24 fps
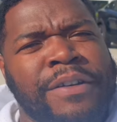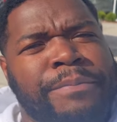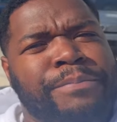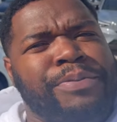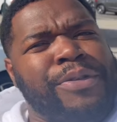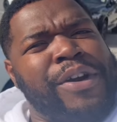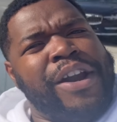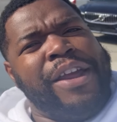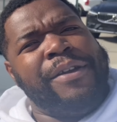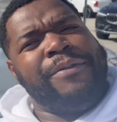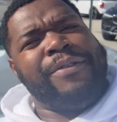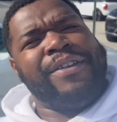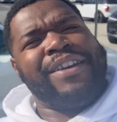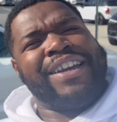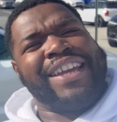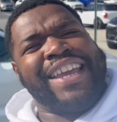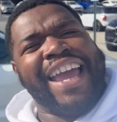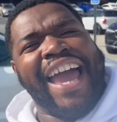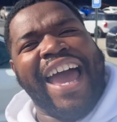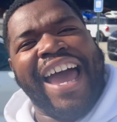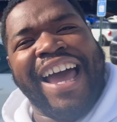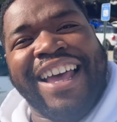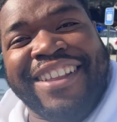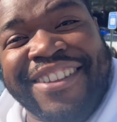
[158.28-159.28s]
premium
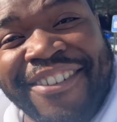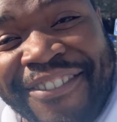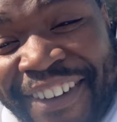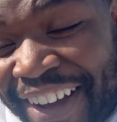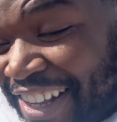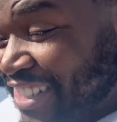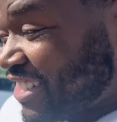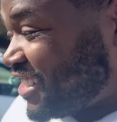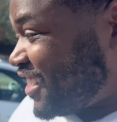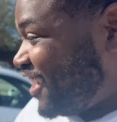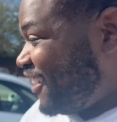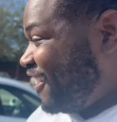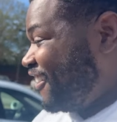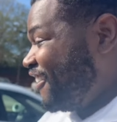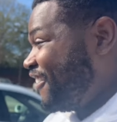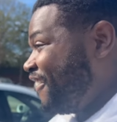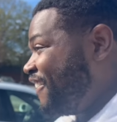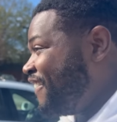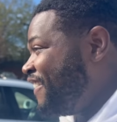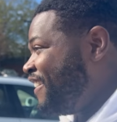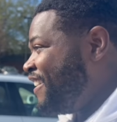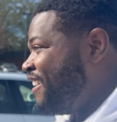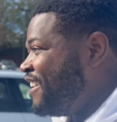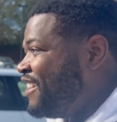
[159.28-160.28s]
gas on oh my
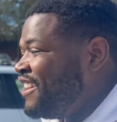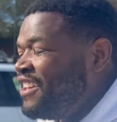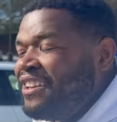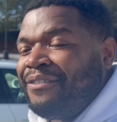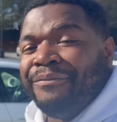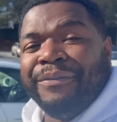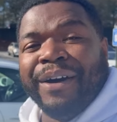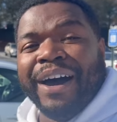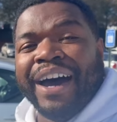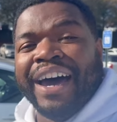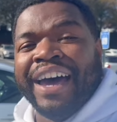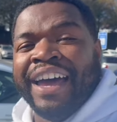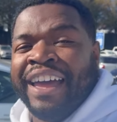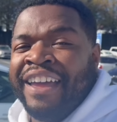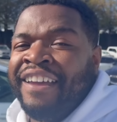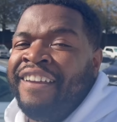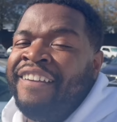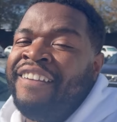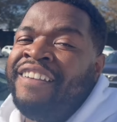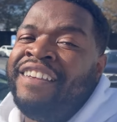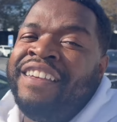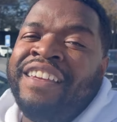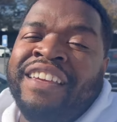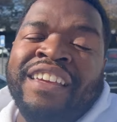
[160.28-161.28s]
soul. But
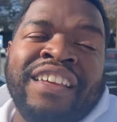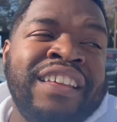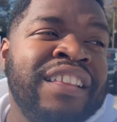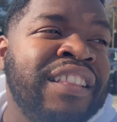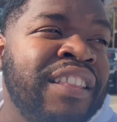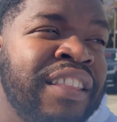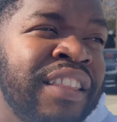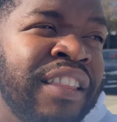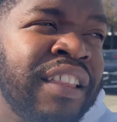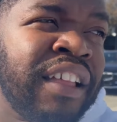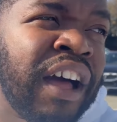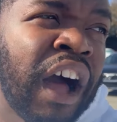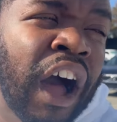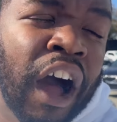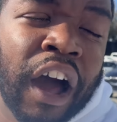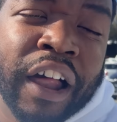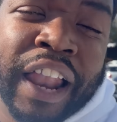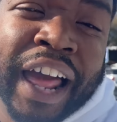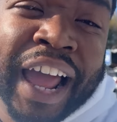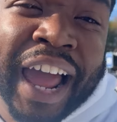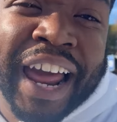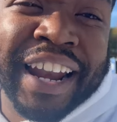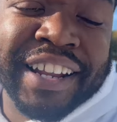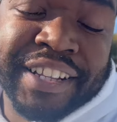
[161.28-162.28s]
all
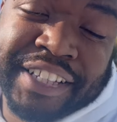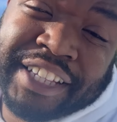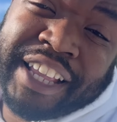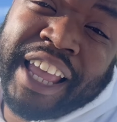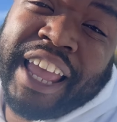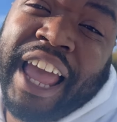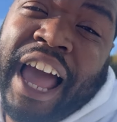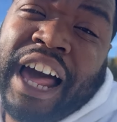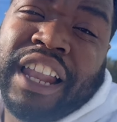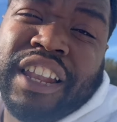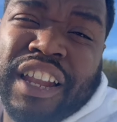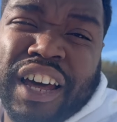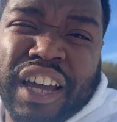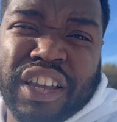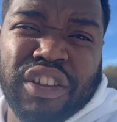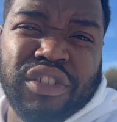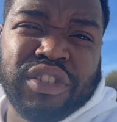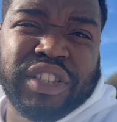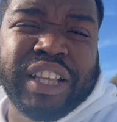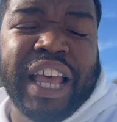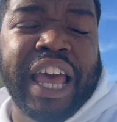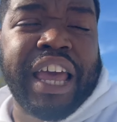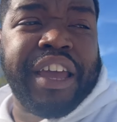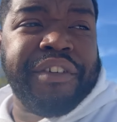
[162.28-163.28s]
I gotta say, I love you,
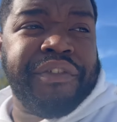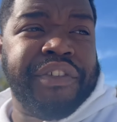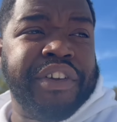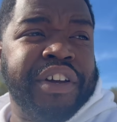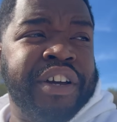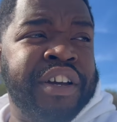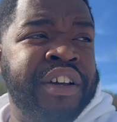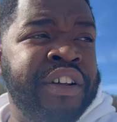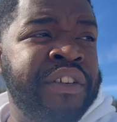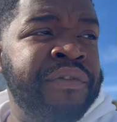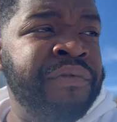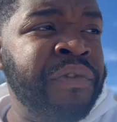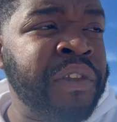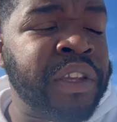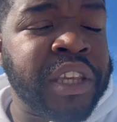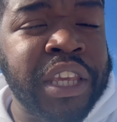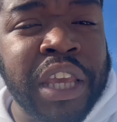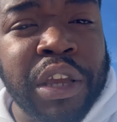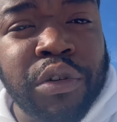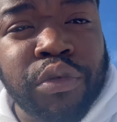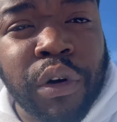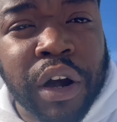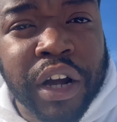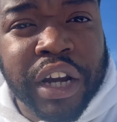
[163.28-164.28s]
Zavia.
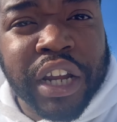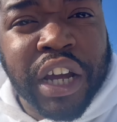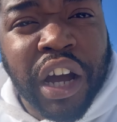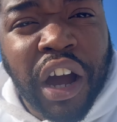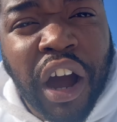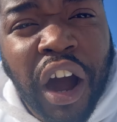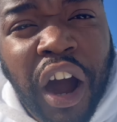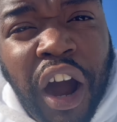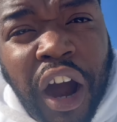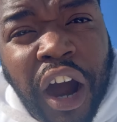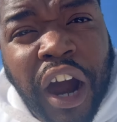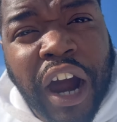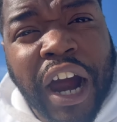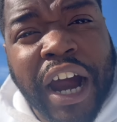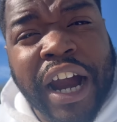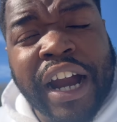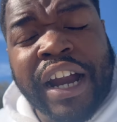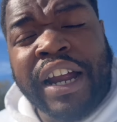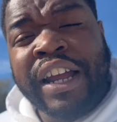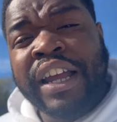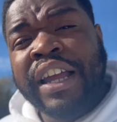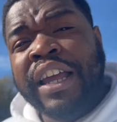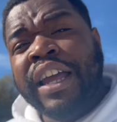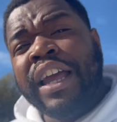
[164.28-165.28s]
Keep working
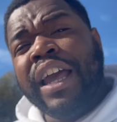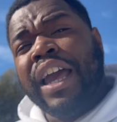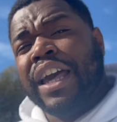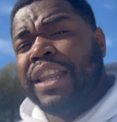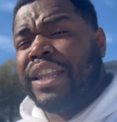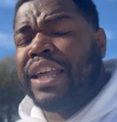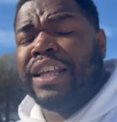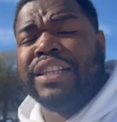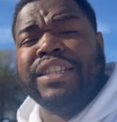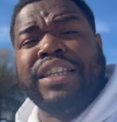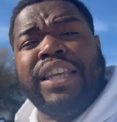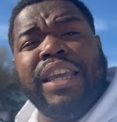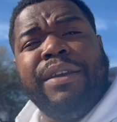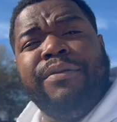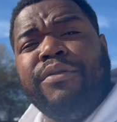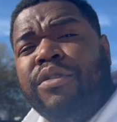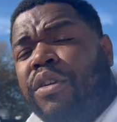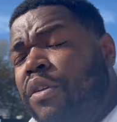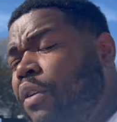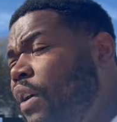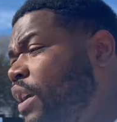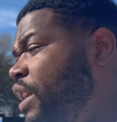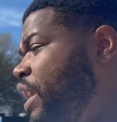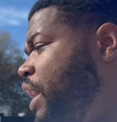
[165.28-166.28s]
hard and let's keep
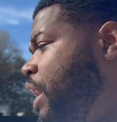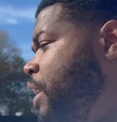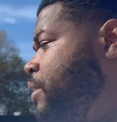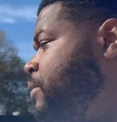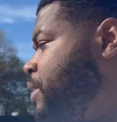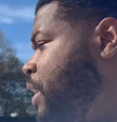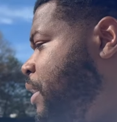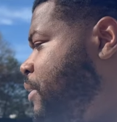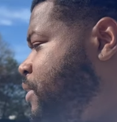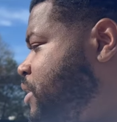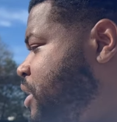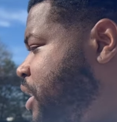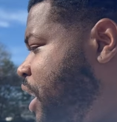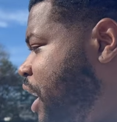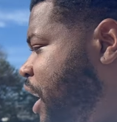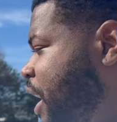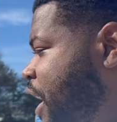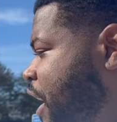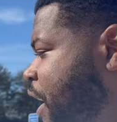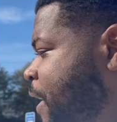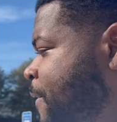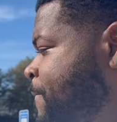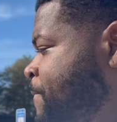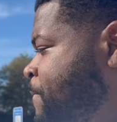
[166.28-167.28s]
going up. You know what I'm
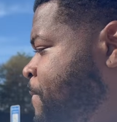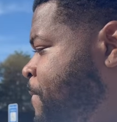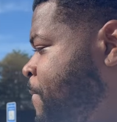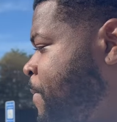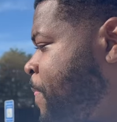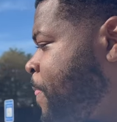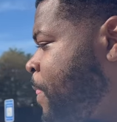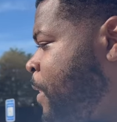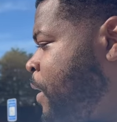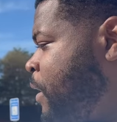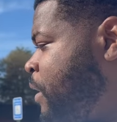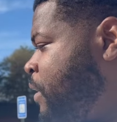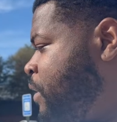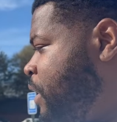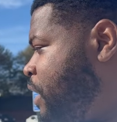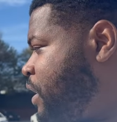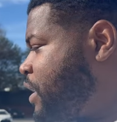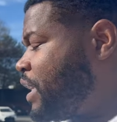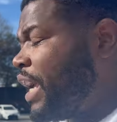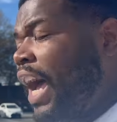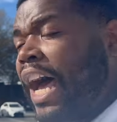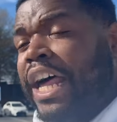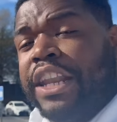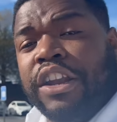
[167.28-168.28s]
saying? This
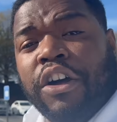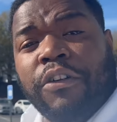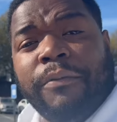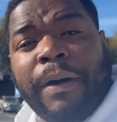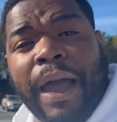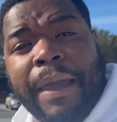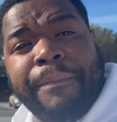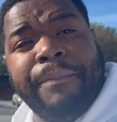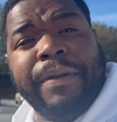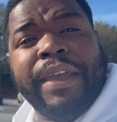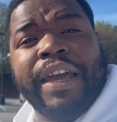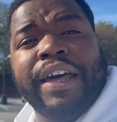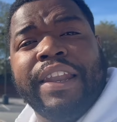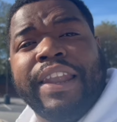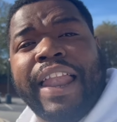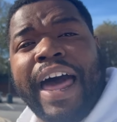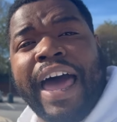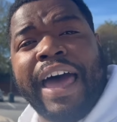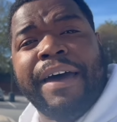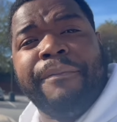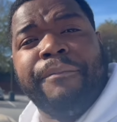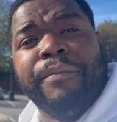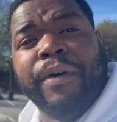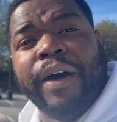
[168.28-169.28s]
condo might be a
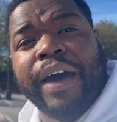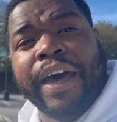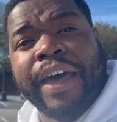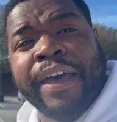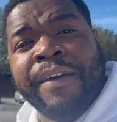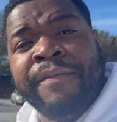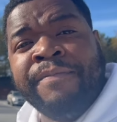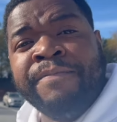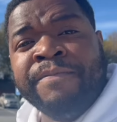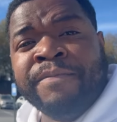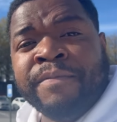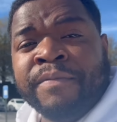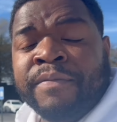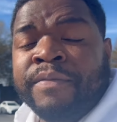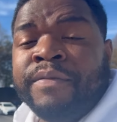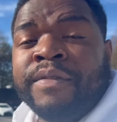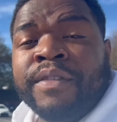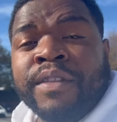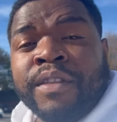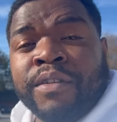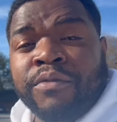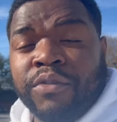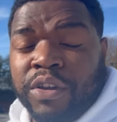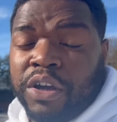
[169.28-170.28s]
lot, but
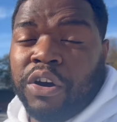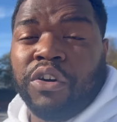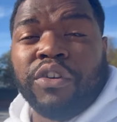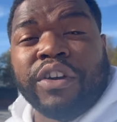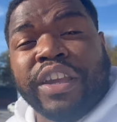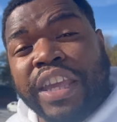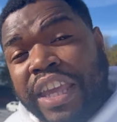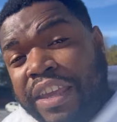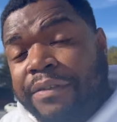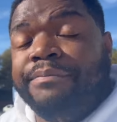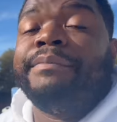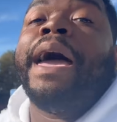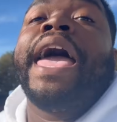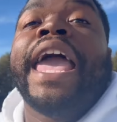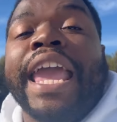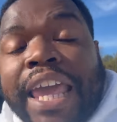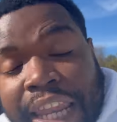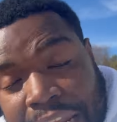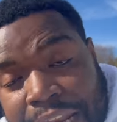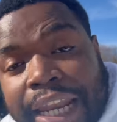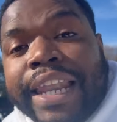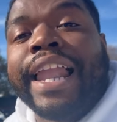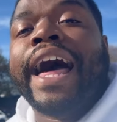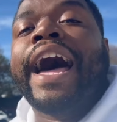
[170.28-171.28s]
we're gonna keep
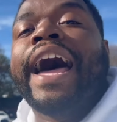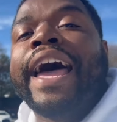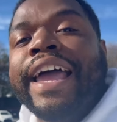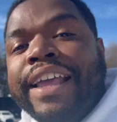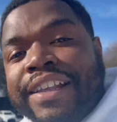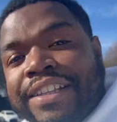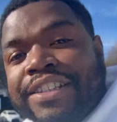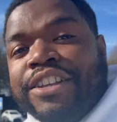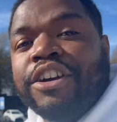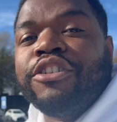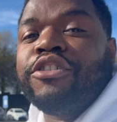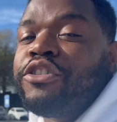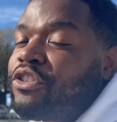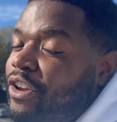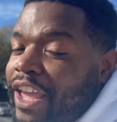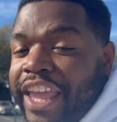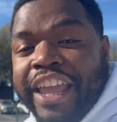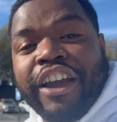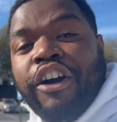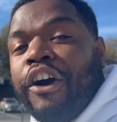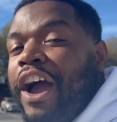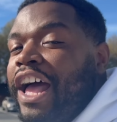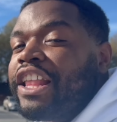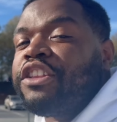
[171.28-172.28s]
making a lot. So you
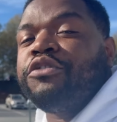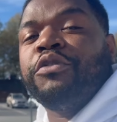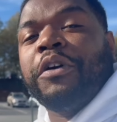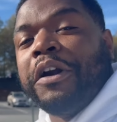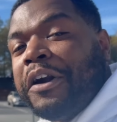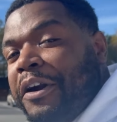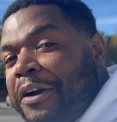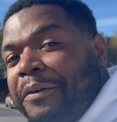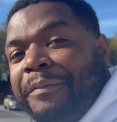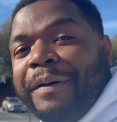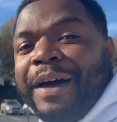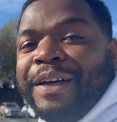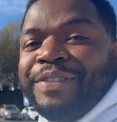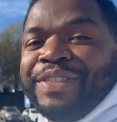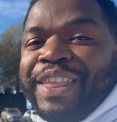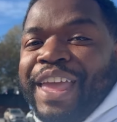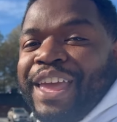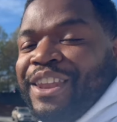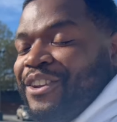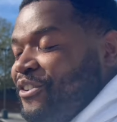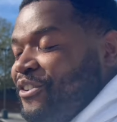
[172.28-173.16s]
ain't gonna have to worry about that,